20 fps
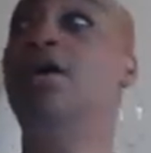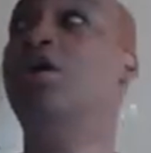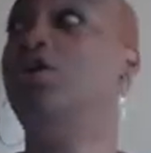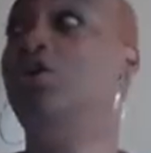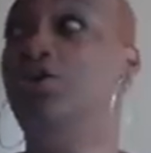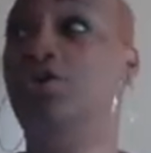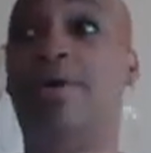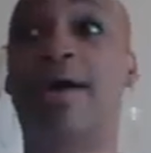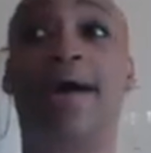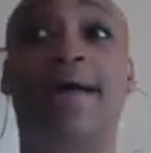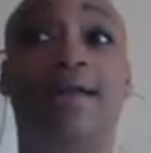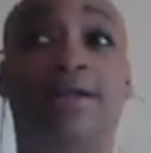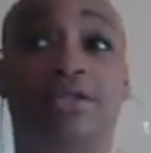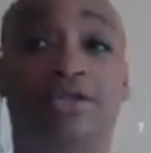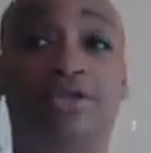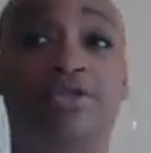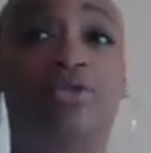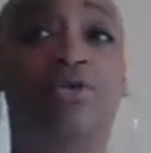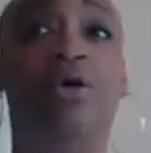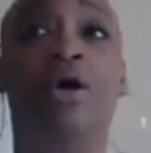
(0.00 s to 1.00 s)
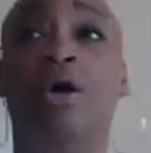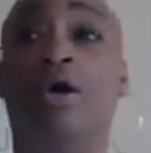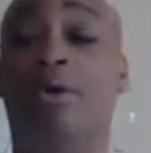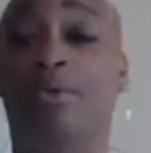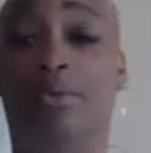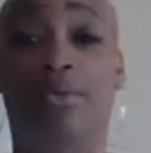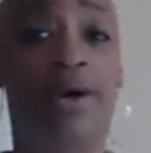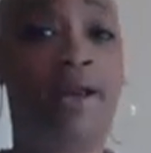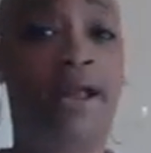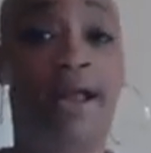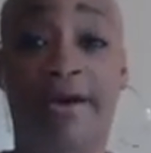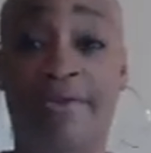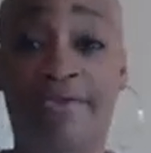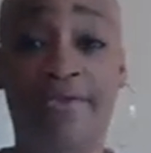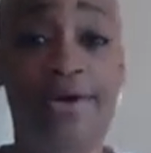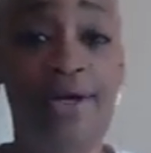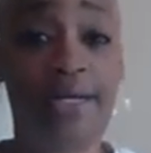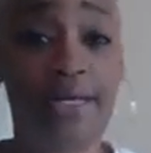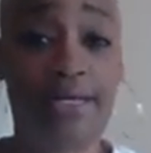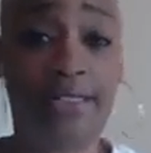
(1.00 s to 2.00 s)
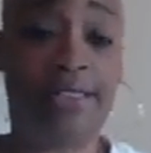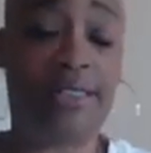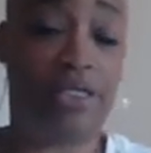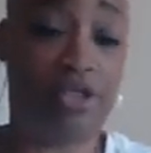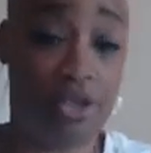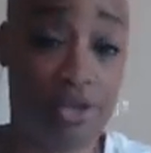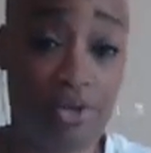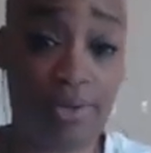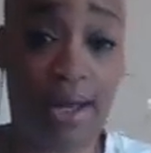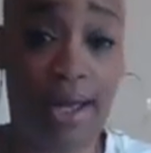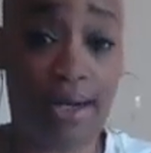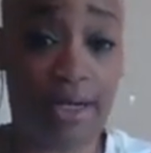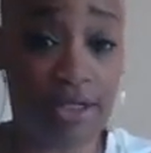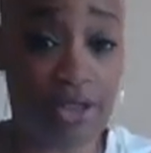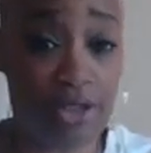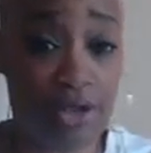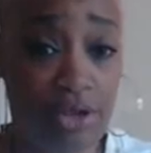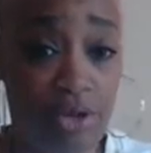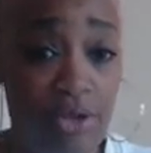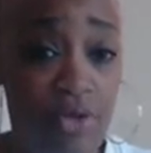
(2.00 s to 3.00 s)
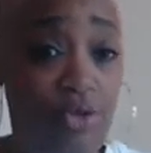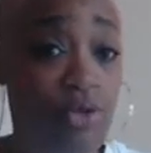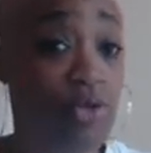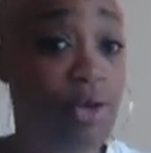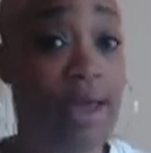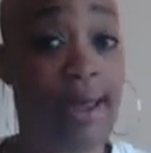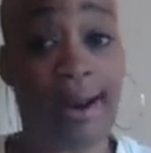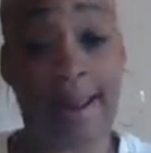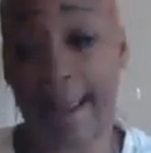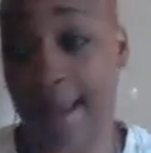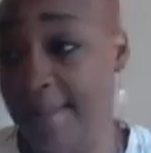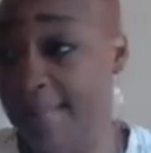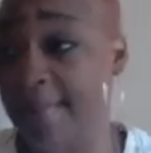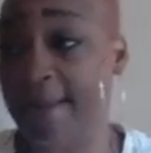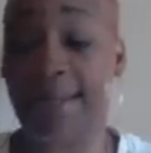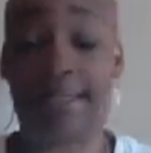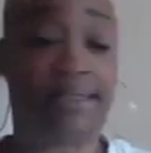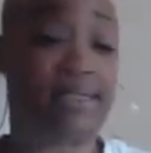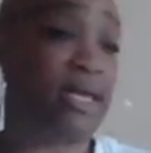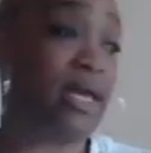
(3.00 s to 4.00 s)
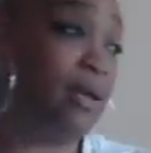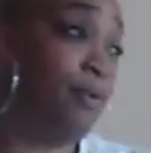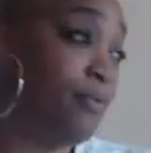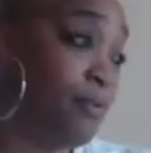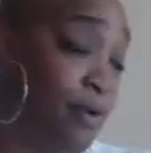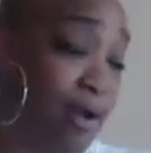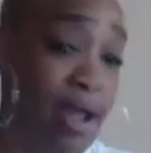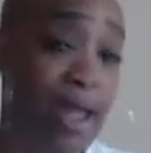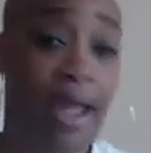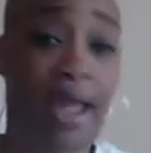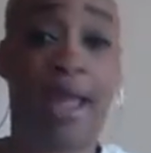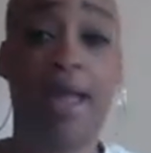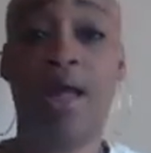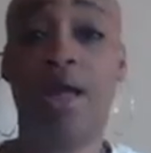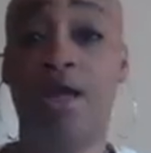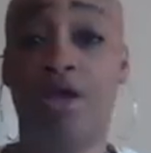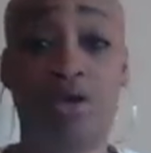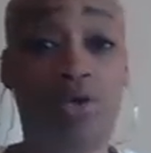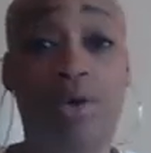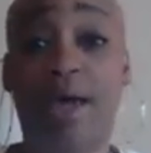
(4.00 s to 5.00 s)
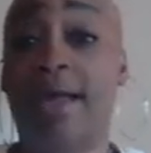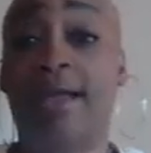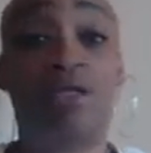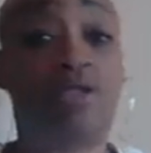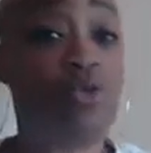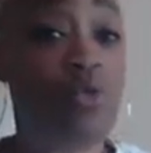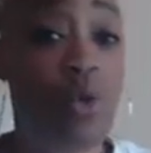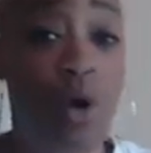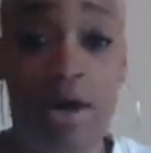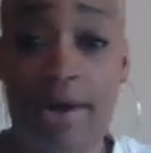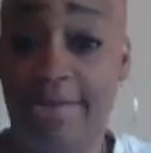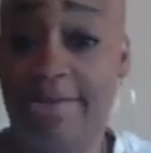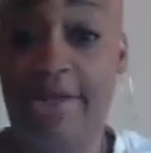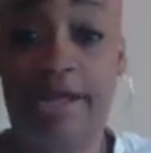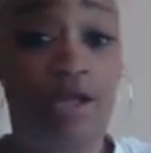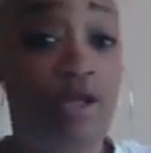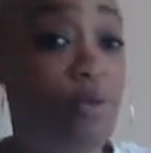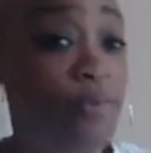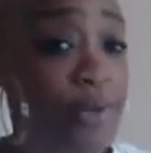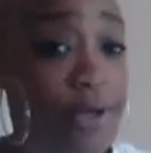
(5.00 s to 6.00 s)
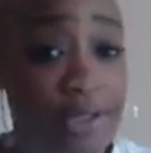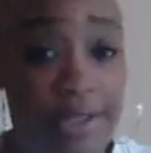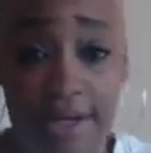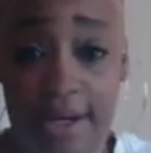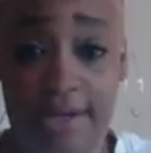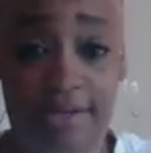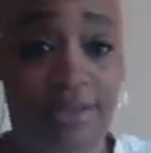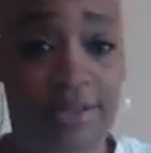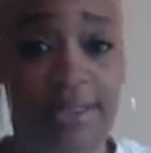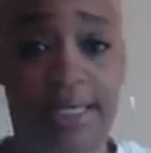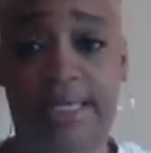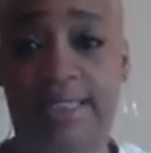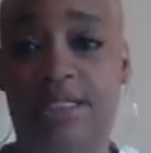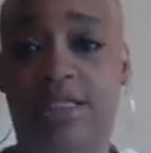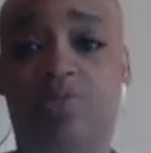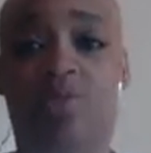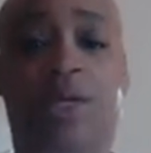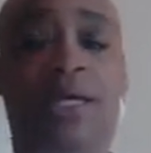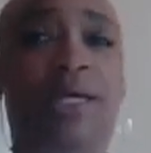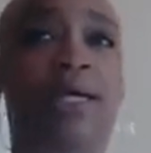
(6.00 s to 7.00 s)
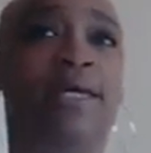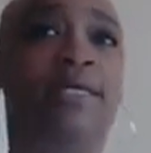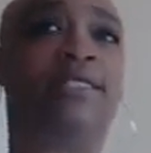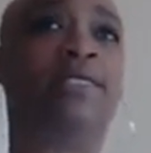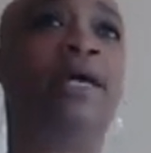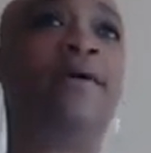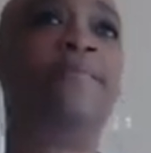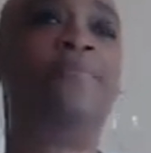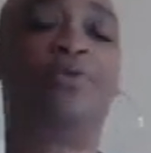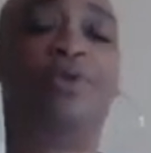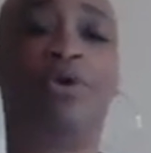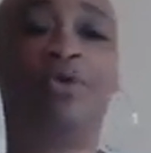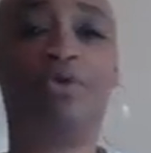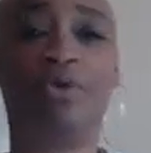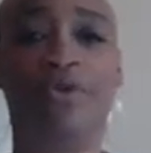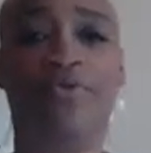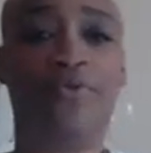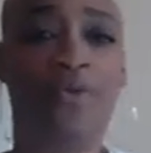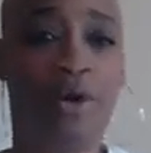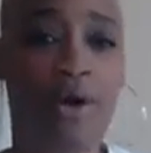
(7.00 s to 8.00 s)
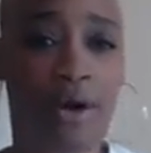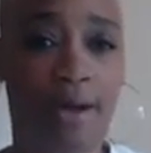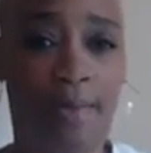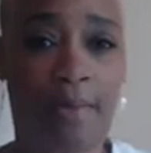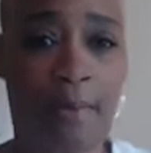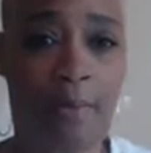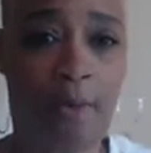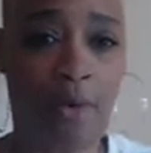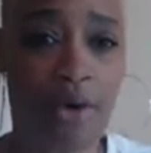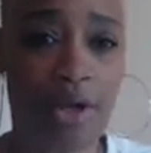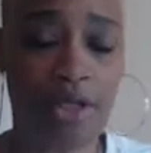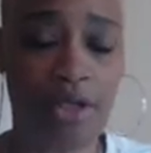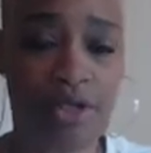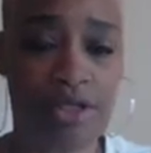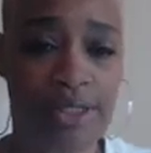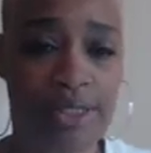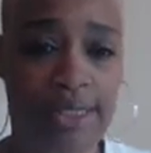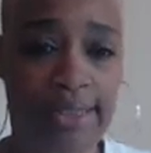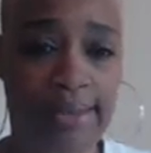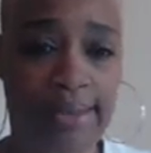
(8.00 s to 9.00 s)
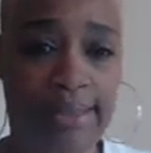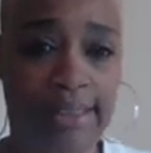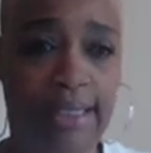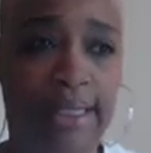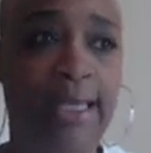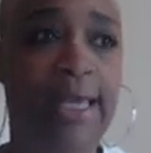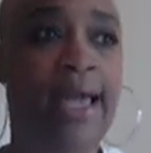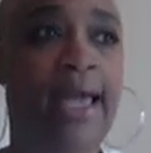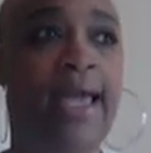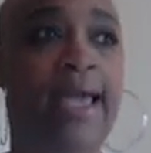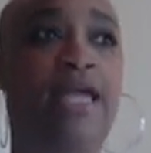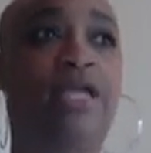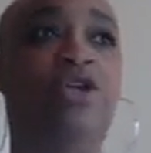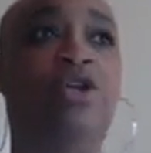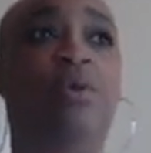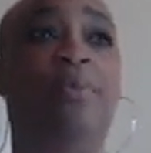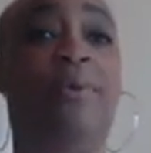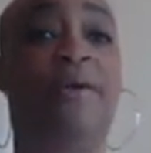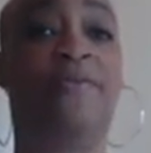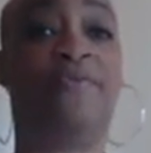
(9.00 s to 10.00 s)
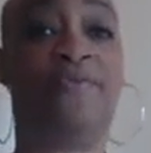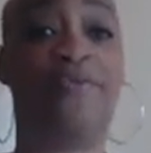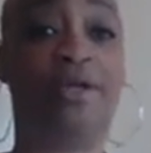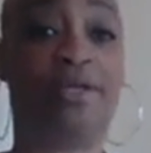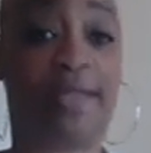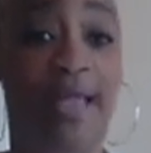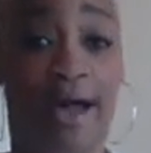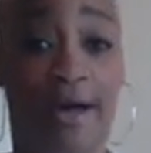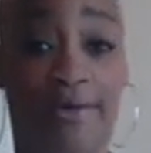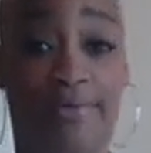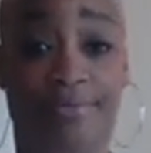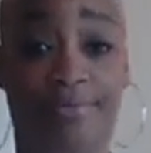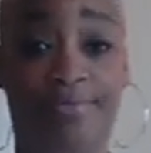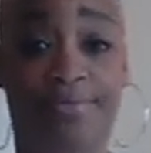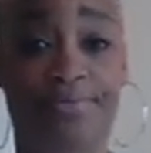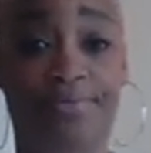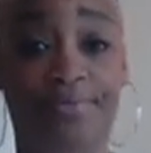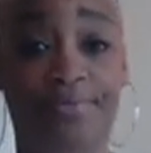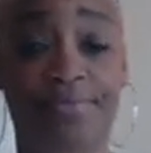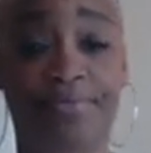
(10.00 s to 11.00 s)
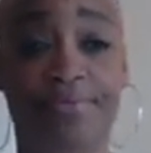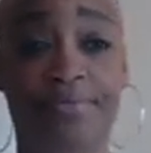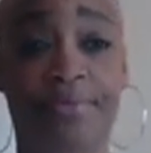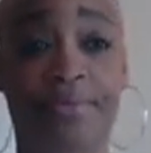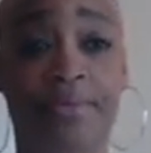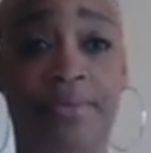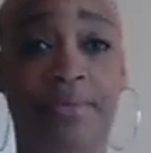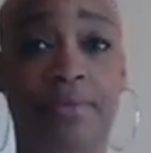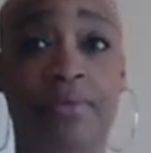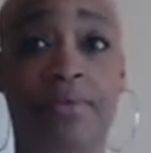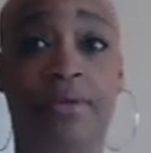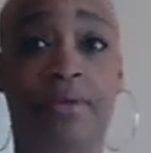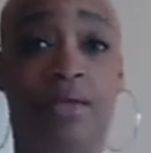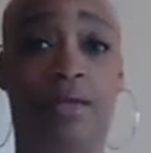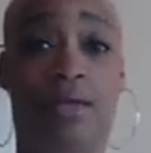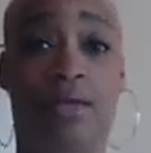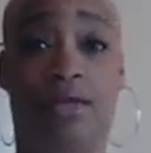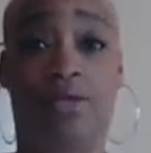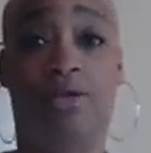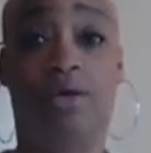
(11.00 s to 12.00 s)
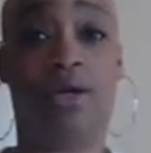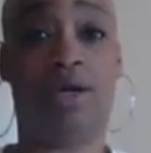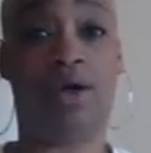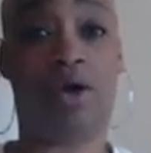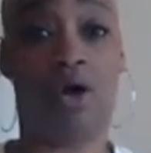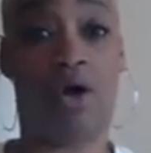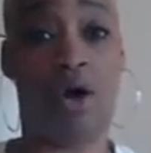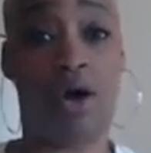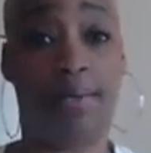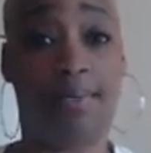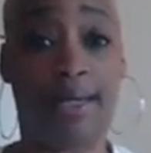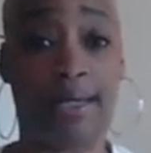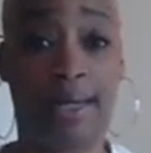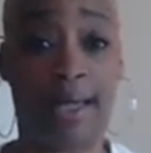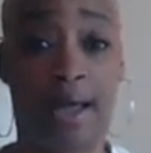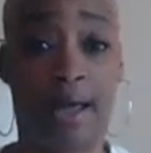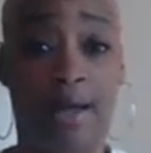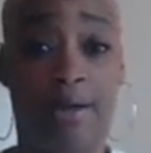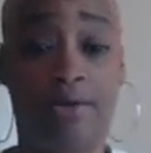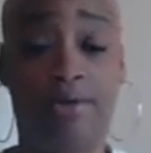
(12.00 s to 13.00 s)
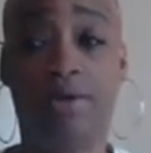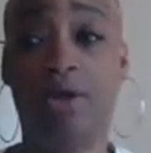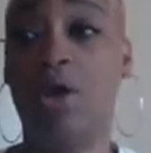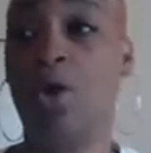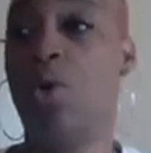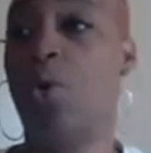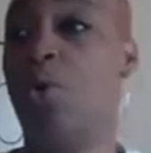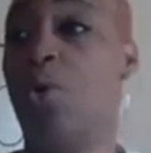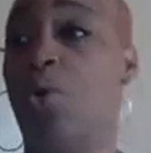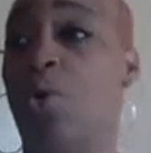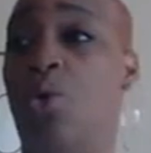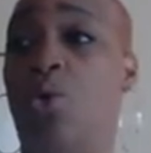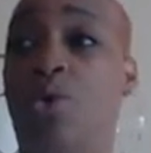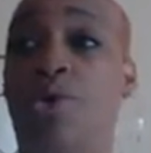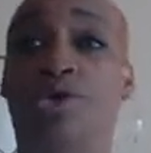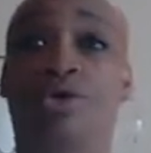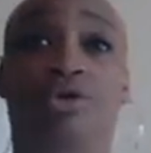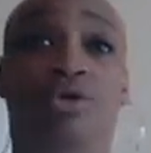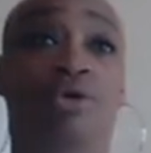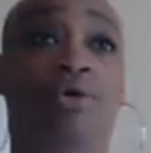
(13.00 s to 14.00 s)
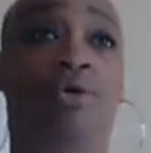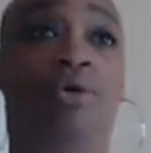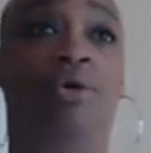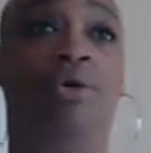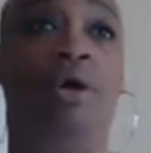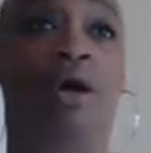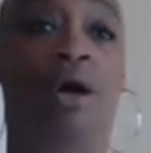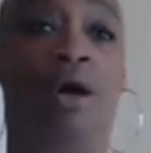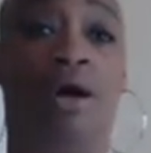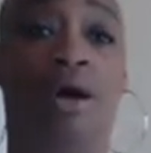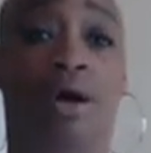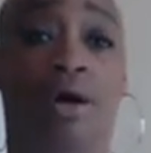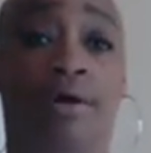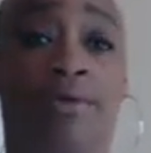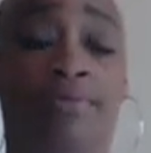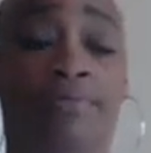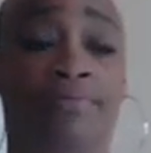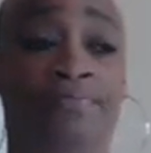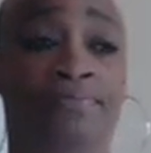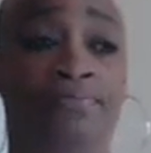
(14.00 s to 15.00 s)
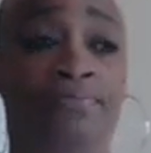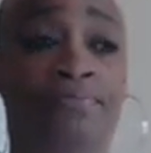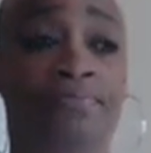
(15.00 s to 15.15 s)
You got to do whatever it is that you got to do. You got to meditate, pray. You got to do all of that. Your breathing exercises, because the grief will come up on you suddenly and you'll be freaked out and you got to calm it down. Or you're going